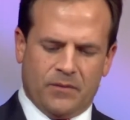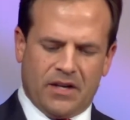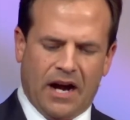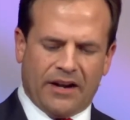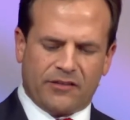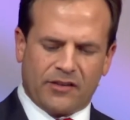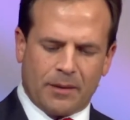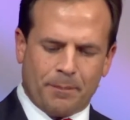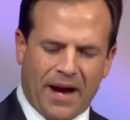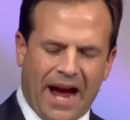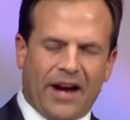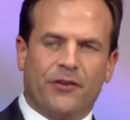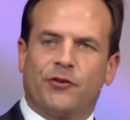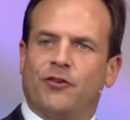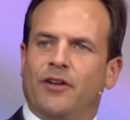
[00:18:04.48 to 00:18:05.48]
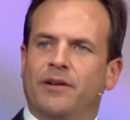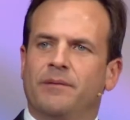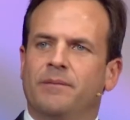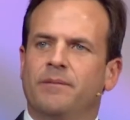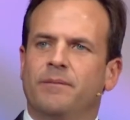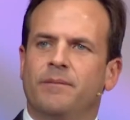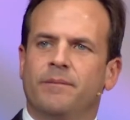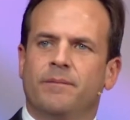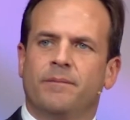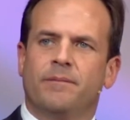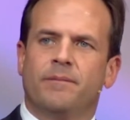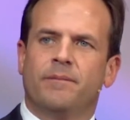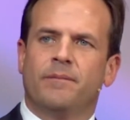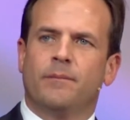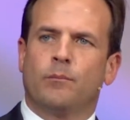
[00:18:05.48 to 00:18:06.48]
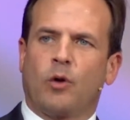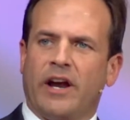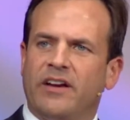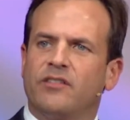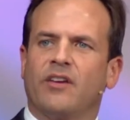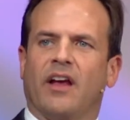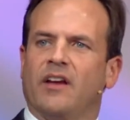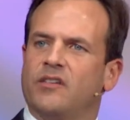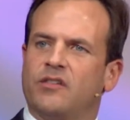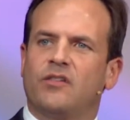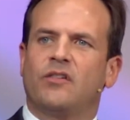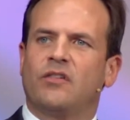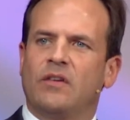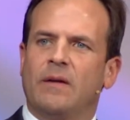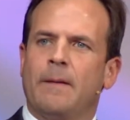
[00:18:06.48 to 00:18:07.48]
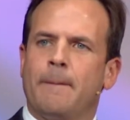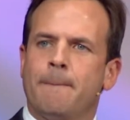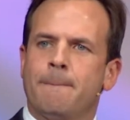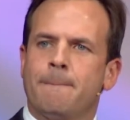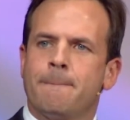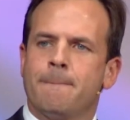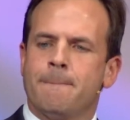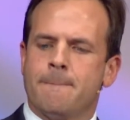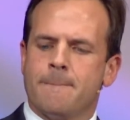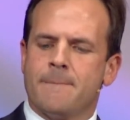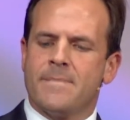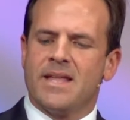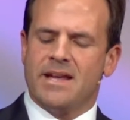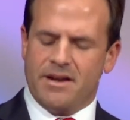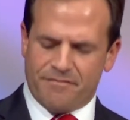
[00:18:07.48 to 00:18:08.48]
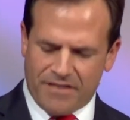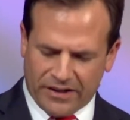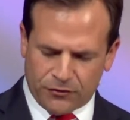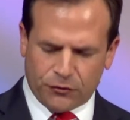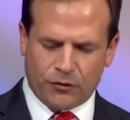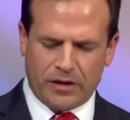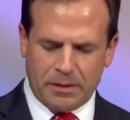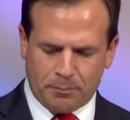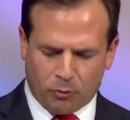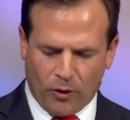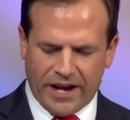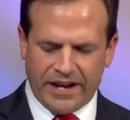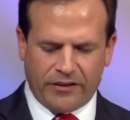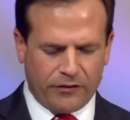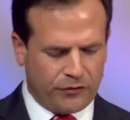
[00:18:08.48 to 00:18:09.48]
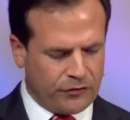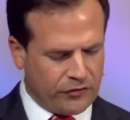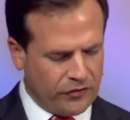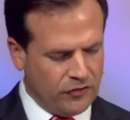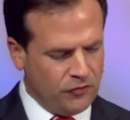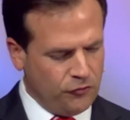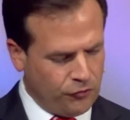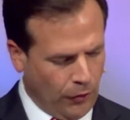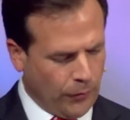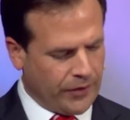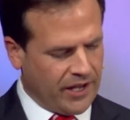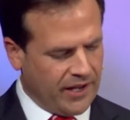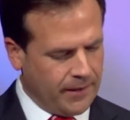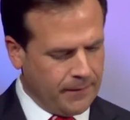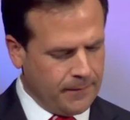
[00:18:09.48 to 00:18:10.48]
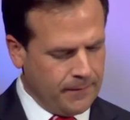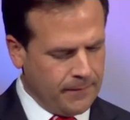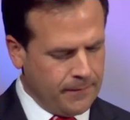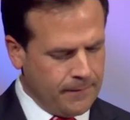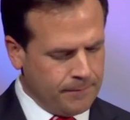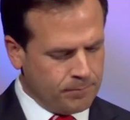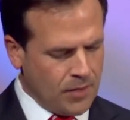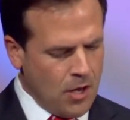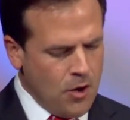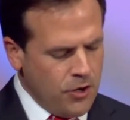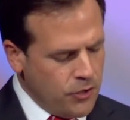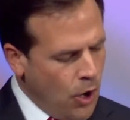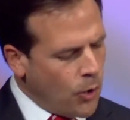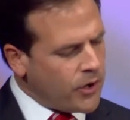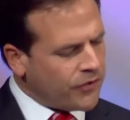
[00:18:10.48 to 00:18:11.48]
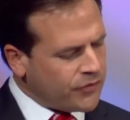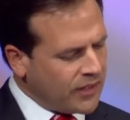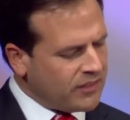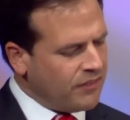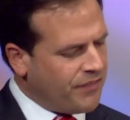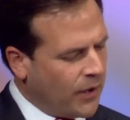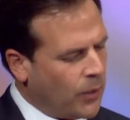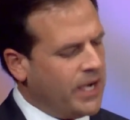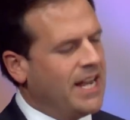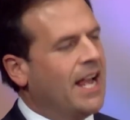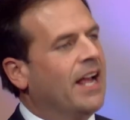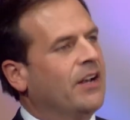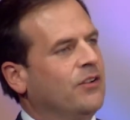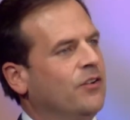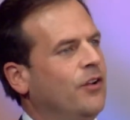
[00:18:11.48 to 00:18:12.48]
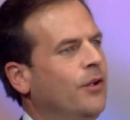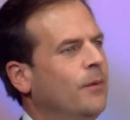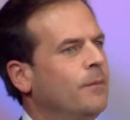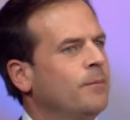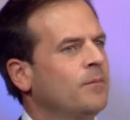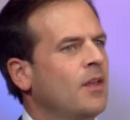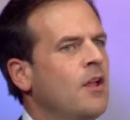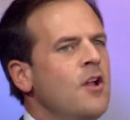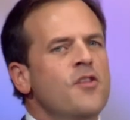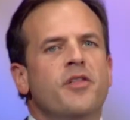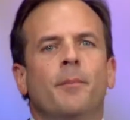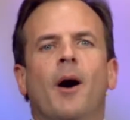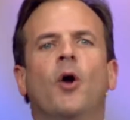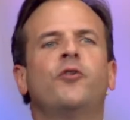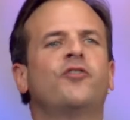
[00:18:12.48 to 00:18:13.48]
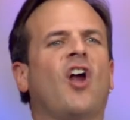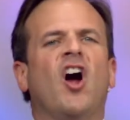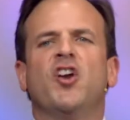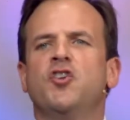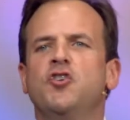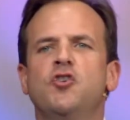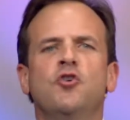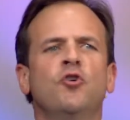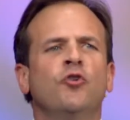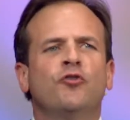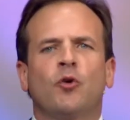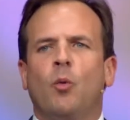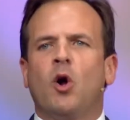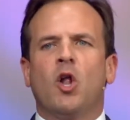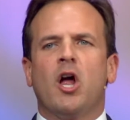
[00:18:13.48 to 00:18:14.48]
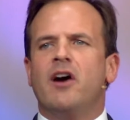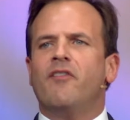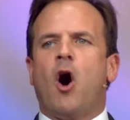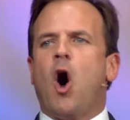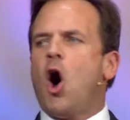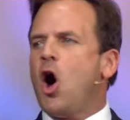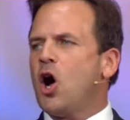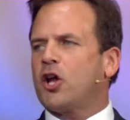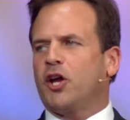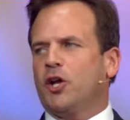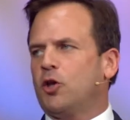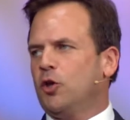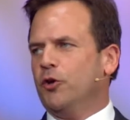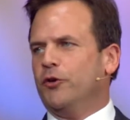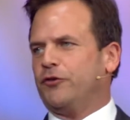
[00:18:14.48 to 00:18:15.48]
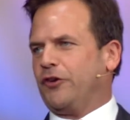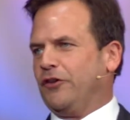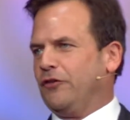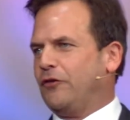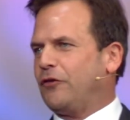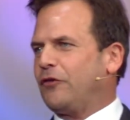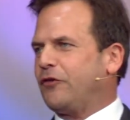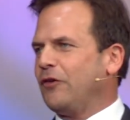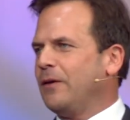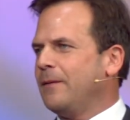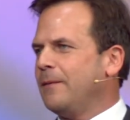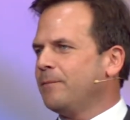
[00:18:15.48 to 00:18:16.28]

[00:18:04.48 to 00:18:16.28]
God's compassion breaks us. It eventually breaks Jonah. Notice at the very end, the most unusual of all conclusions